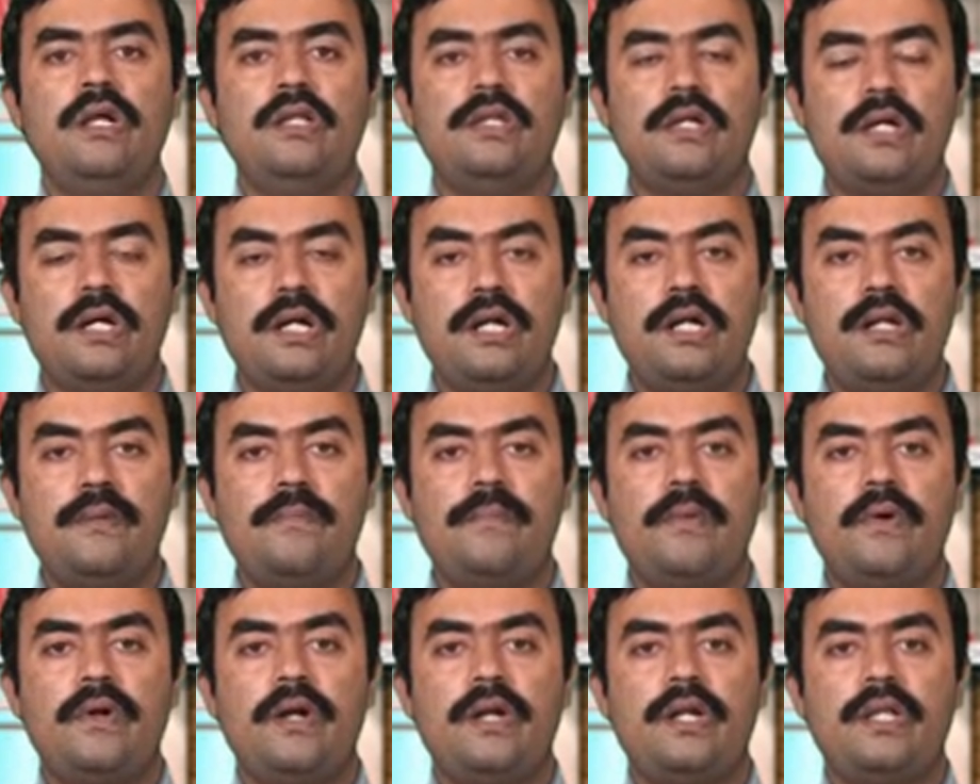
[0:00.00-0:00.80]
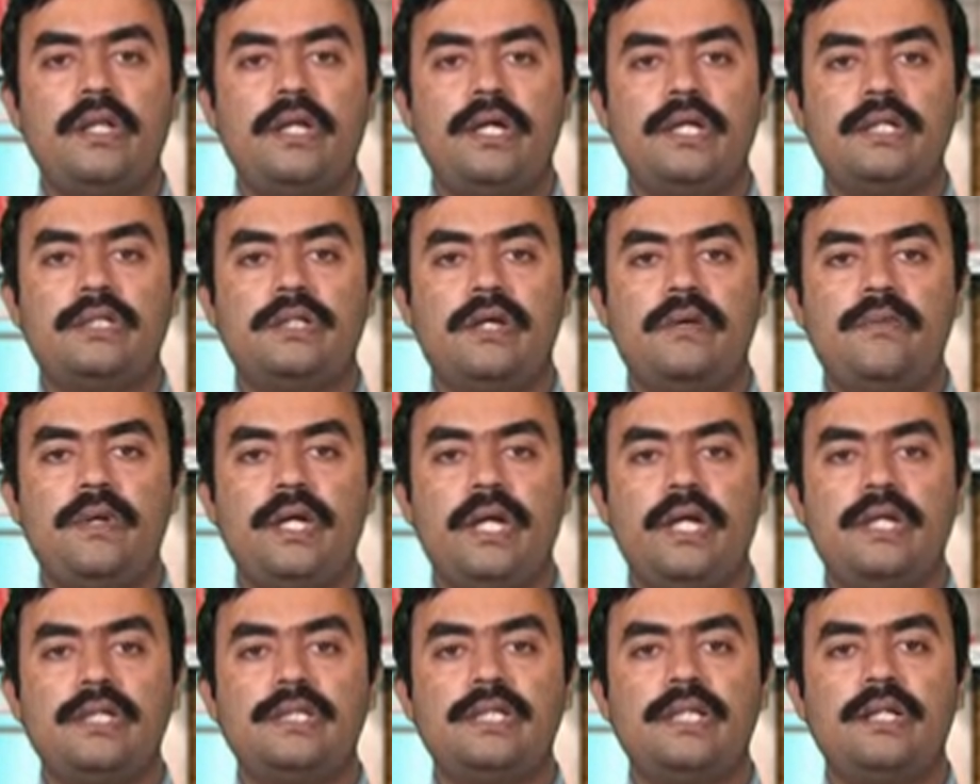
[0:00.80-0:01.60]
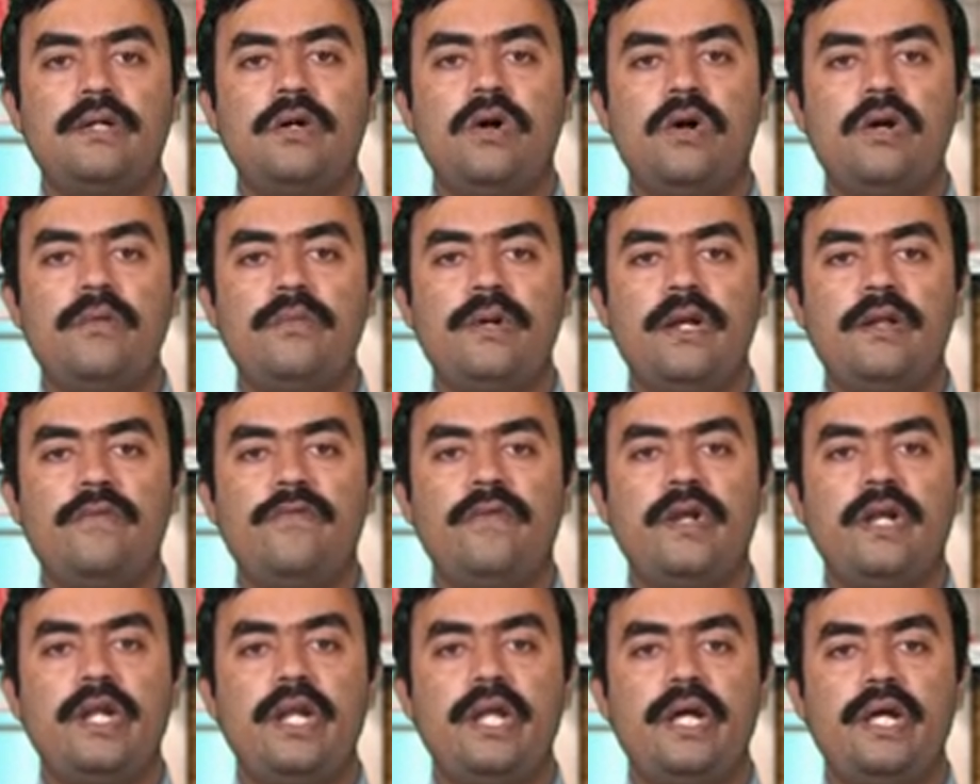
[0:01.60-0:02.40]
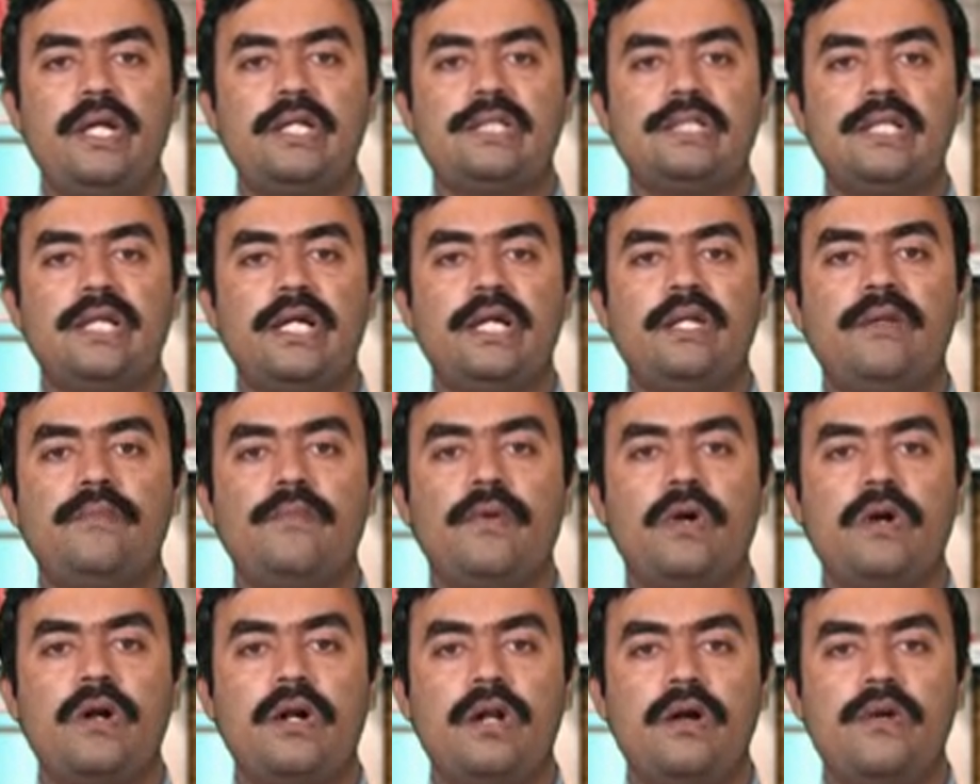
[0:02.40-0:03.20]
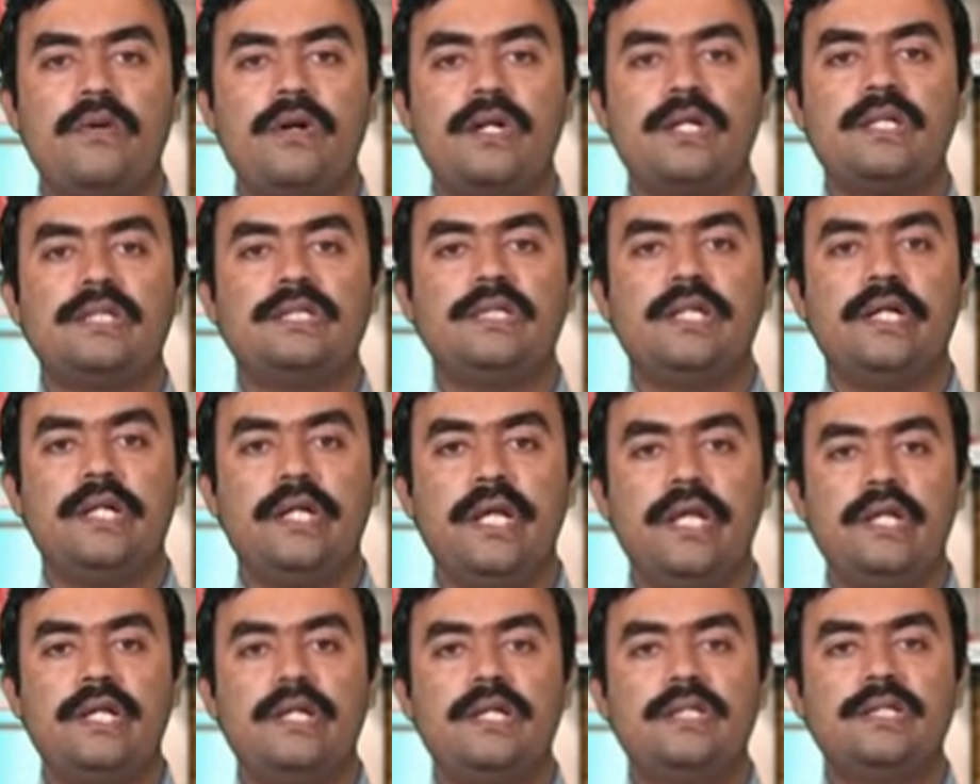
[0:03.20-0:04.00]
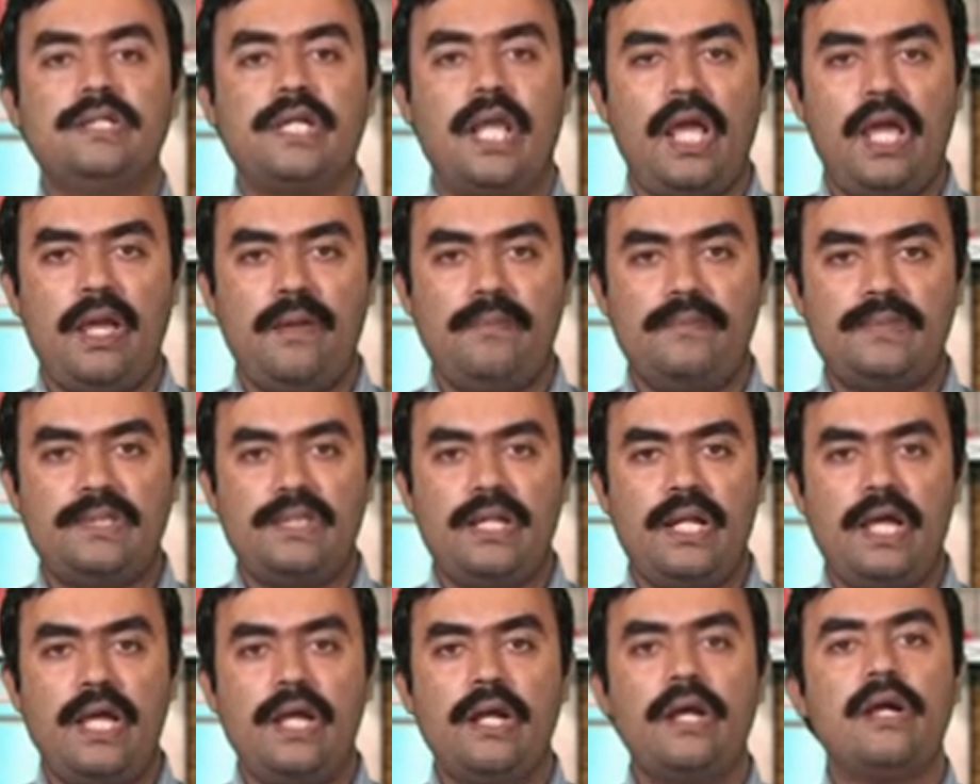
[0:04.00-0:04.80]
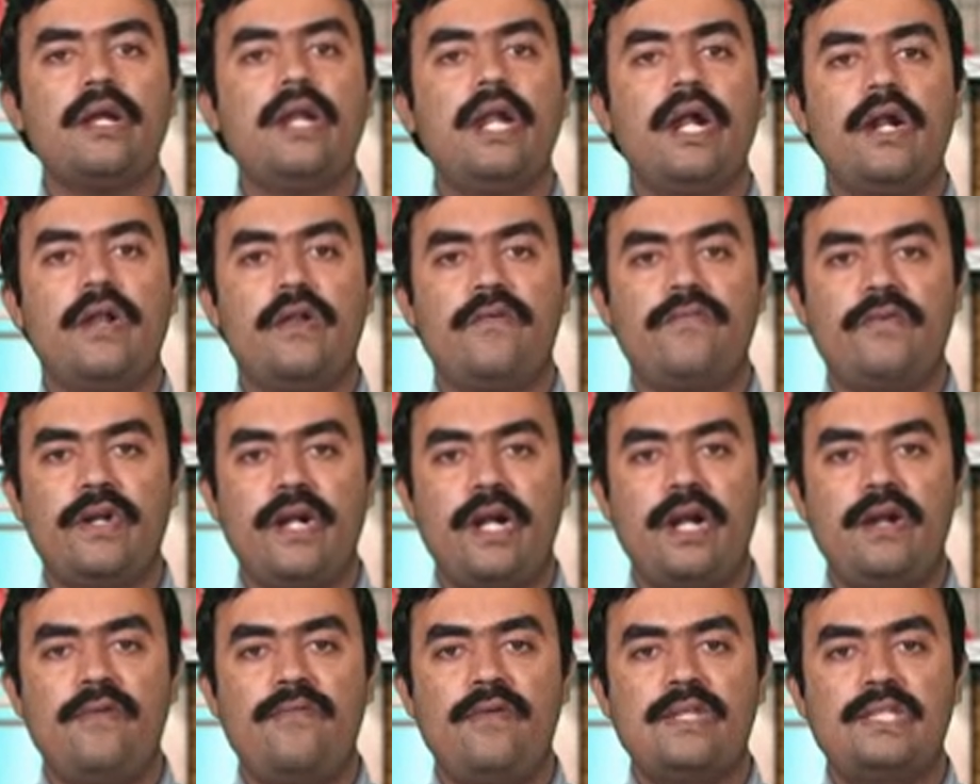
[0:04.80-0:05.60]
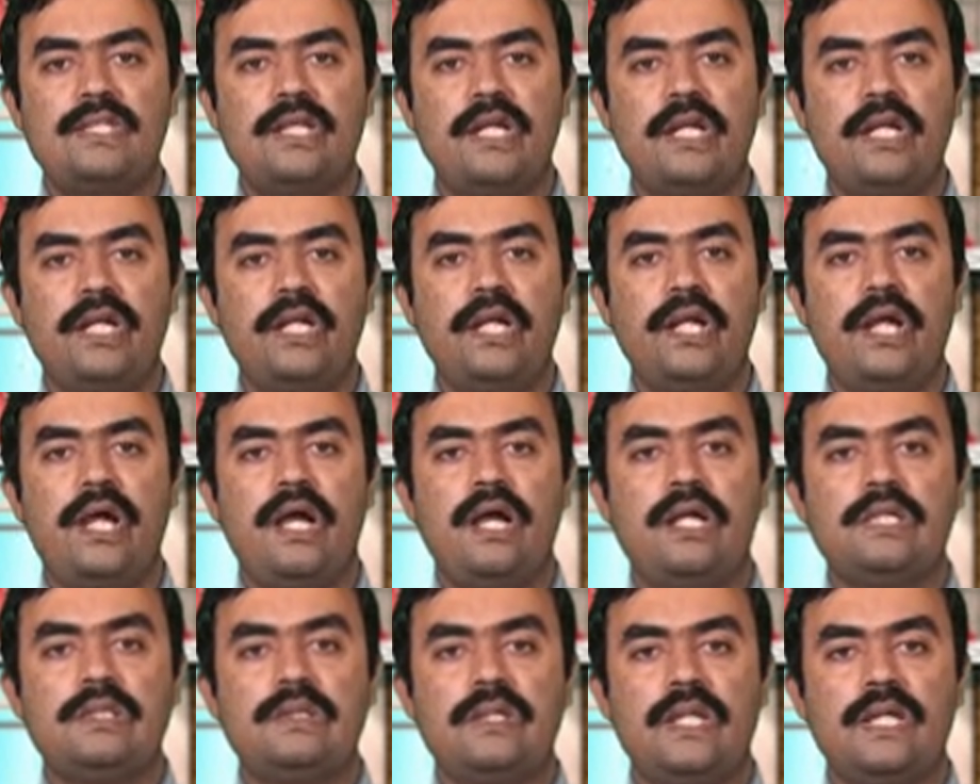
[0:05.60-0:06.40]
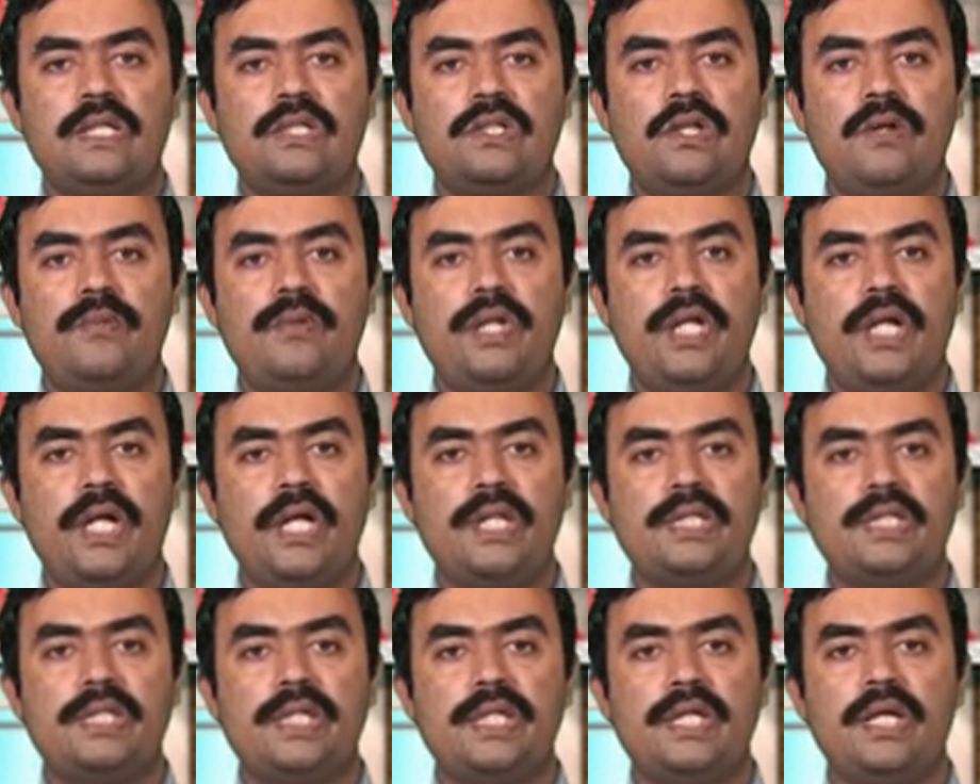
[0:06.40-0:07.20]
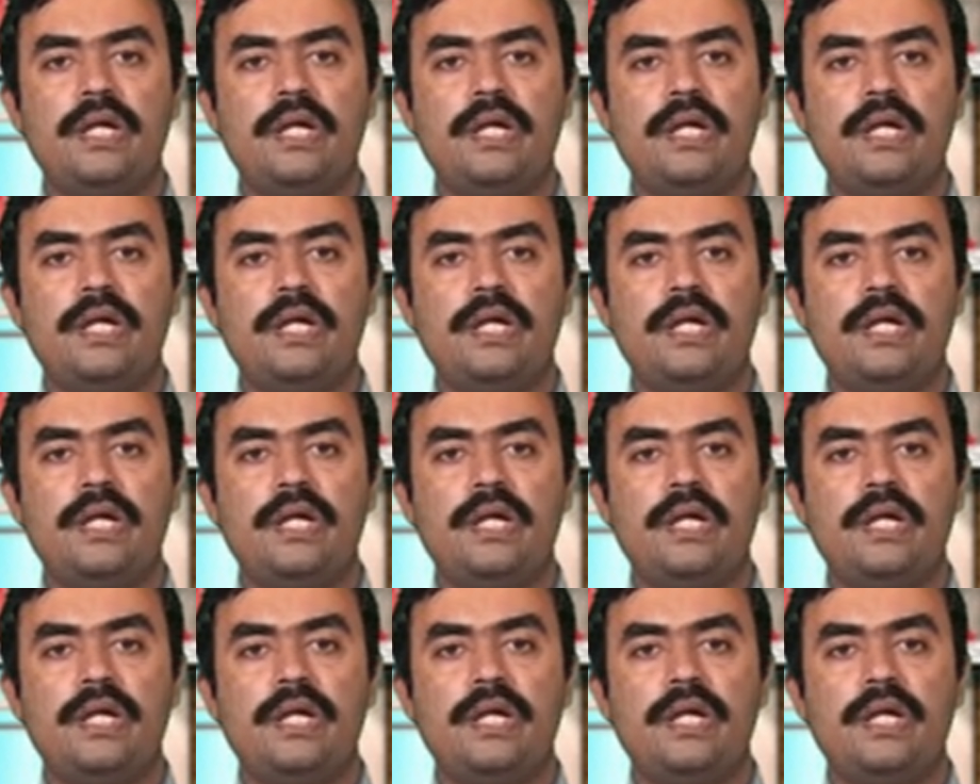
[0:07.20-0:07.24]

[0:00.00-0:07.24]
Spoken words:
third important thing is normally again the Government of India has again brought out certain schemes like letter of credit facility, as well as normally again